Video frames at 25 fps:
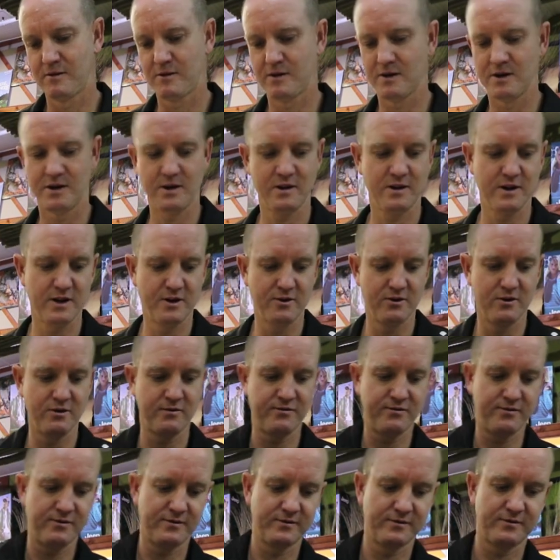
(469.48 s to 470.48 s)
Cutting that
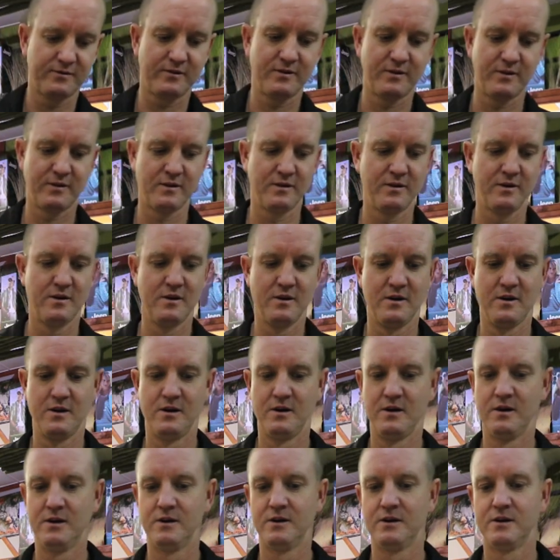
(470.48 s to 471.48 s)
off.
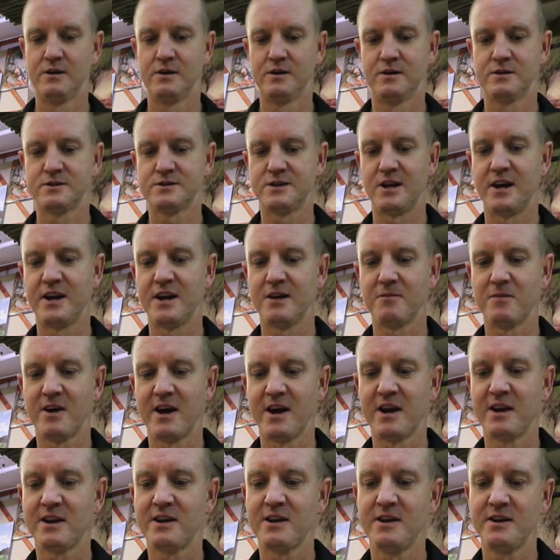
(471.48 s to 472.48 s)
Sliding
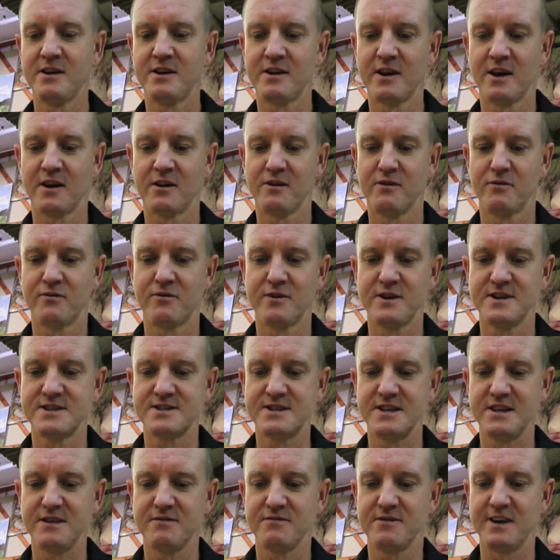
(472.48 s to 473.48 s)
my anti-tangle free
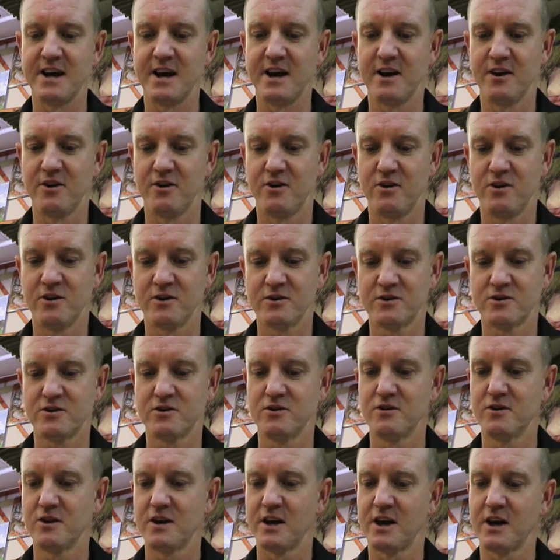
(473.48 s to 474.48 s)
sleeve down
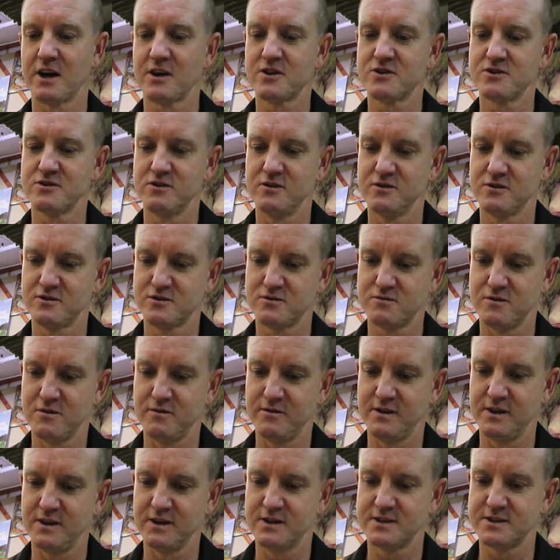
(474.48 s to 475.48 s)
onto the actual
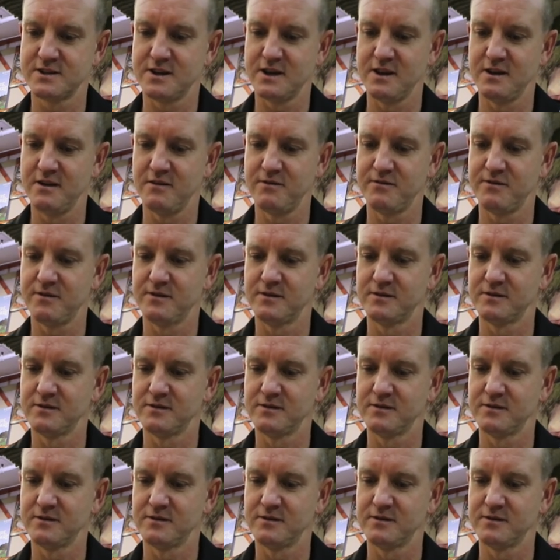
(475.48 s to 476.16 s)
swivel itself.